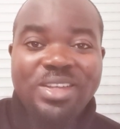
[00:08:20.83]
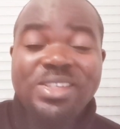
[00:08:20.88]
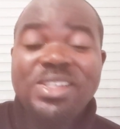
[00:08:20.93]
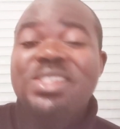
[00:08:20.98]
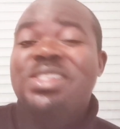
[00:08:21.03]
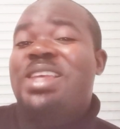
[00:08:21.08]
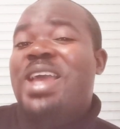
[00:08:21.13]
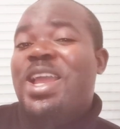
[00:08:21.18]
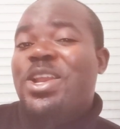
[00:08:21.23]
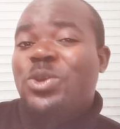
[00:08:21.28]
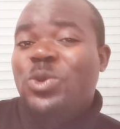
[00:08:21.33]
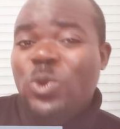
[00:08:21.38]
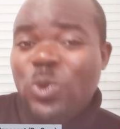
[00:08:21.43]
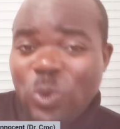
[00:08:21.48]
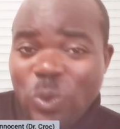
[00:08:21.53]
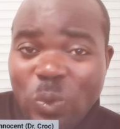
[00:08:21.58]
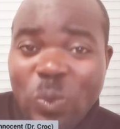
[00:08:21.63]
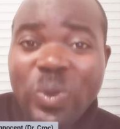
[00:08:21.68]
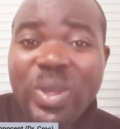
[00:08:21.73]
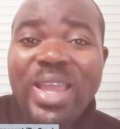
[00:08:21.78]
This guy
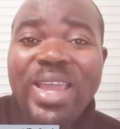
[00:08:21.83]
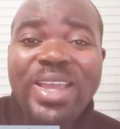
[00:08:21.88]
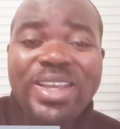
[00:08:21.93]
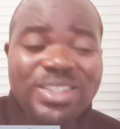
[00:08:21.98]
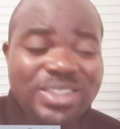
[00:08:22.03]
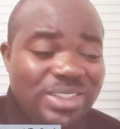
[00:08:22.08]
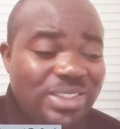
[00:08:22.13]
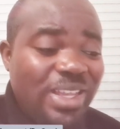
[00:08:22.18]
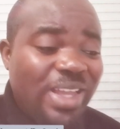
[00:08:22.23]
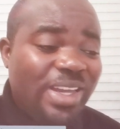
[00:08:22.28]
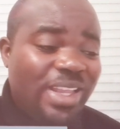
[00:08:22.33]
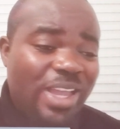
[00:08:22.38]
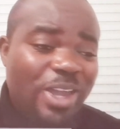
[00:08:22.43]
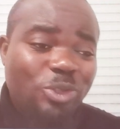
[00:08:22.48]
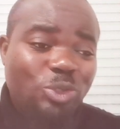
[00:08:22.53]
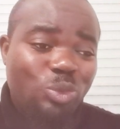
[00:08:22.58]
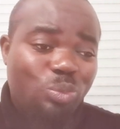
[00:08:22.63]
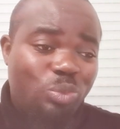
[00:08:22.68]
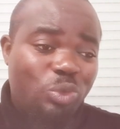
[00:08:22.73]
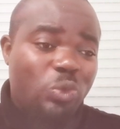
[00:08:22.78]
knows exactly
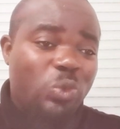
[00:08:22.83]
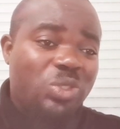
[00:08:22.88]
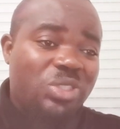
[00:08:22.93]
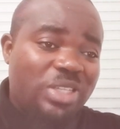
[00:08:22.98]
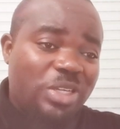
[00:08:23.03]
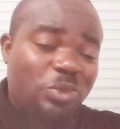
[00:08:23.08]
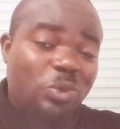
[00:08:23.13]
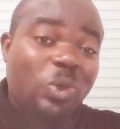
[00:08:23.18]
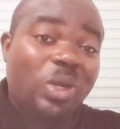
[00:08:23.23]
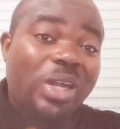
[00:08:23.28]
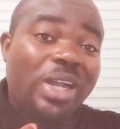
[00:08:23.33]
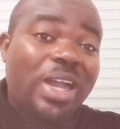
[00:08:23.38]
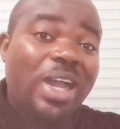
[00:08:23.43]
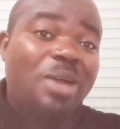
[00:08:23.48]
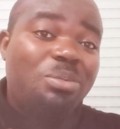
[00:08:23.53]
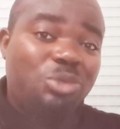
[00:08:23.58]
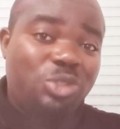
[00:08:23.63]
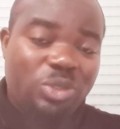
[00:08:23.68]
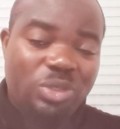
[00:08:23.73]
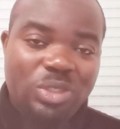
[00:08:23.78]
how to produce sound to
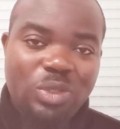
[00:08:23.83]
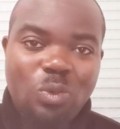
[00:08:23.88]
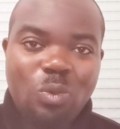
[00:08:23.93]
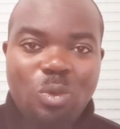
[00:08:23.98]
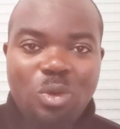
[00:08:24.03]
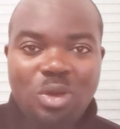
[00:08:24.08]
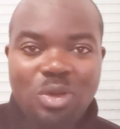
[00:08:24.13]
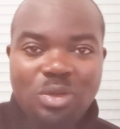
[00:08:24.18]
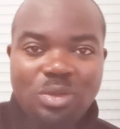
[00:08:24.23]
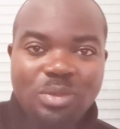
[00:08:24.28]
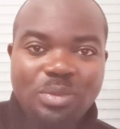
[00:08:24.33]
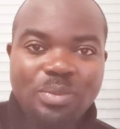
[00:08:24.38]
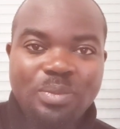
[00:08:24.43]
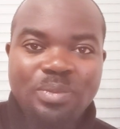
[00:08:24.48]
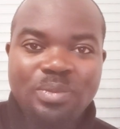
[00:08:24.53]
capture the world.